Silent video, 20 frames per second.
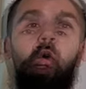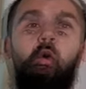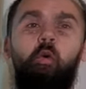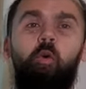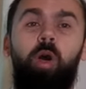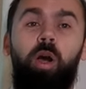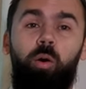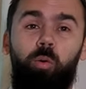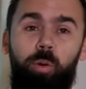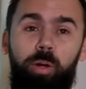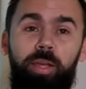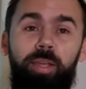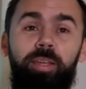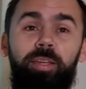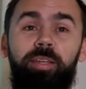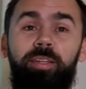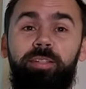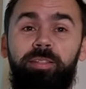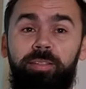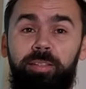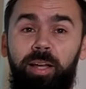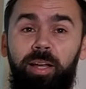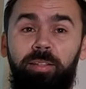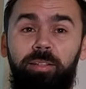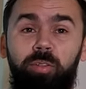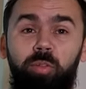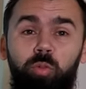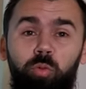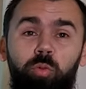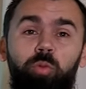Huawei is not
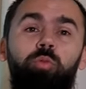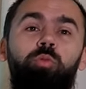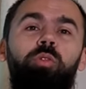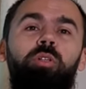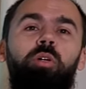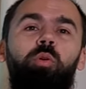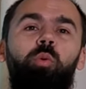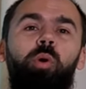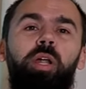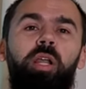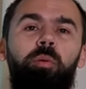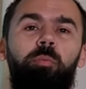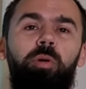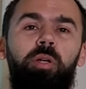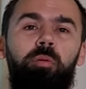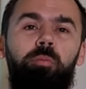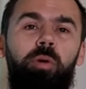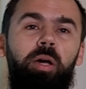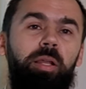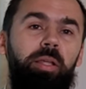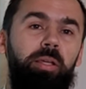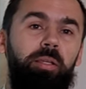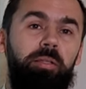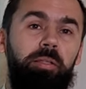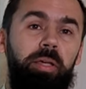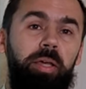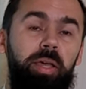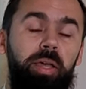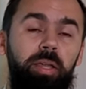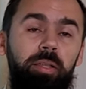new to the wearable market
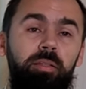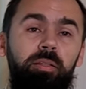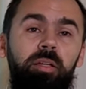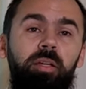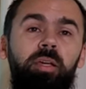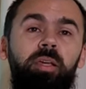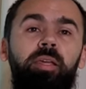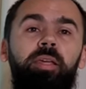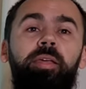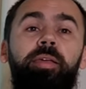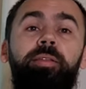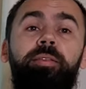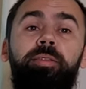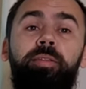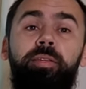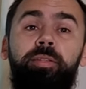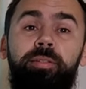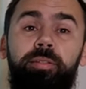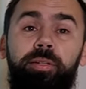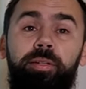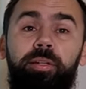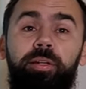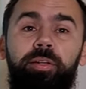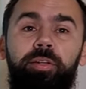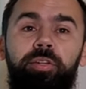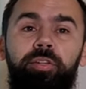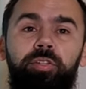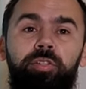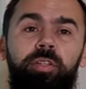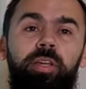and it is an
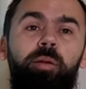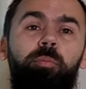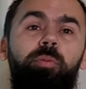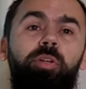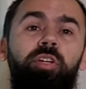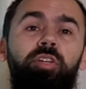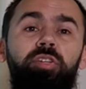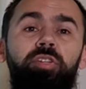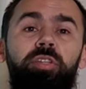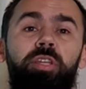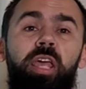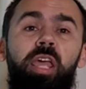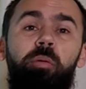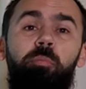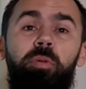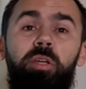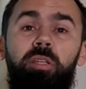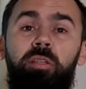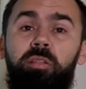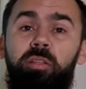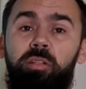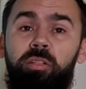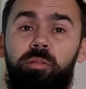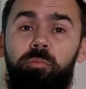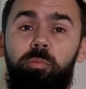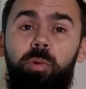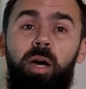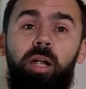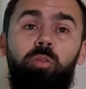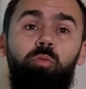established name in the
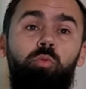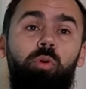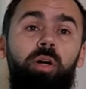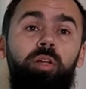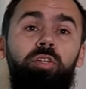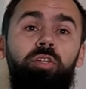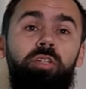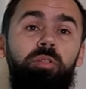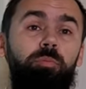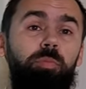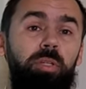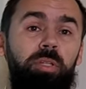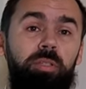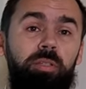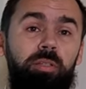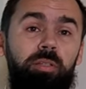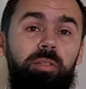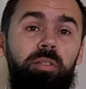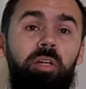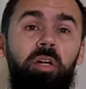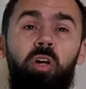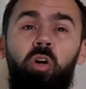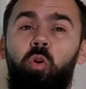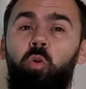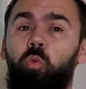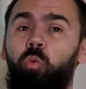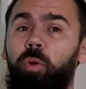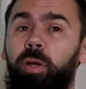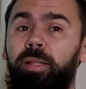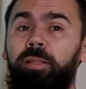smartwatches business
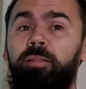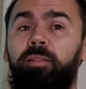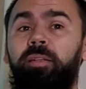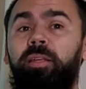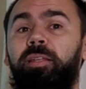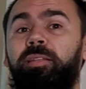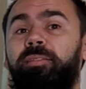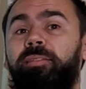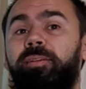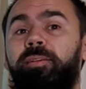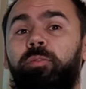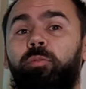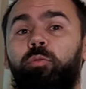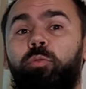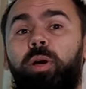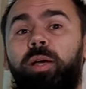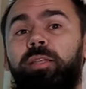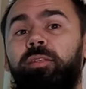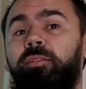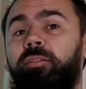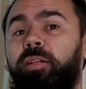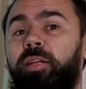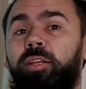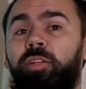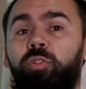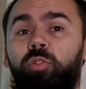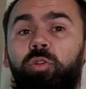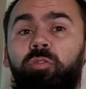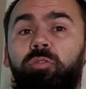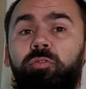with its wide
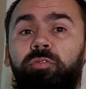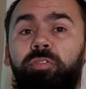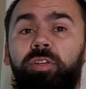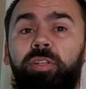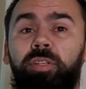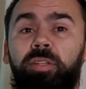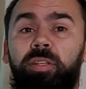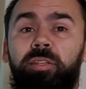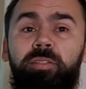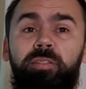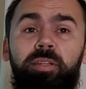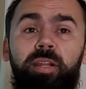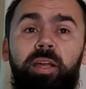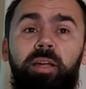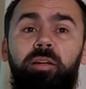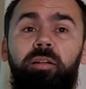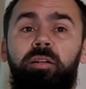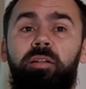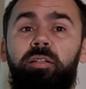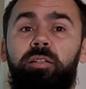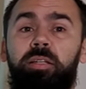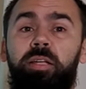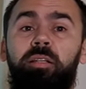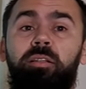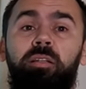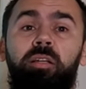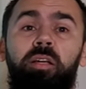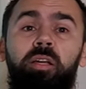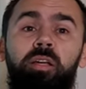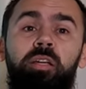range of fitness trackers and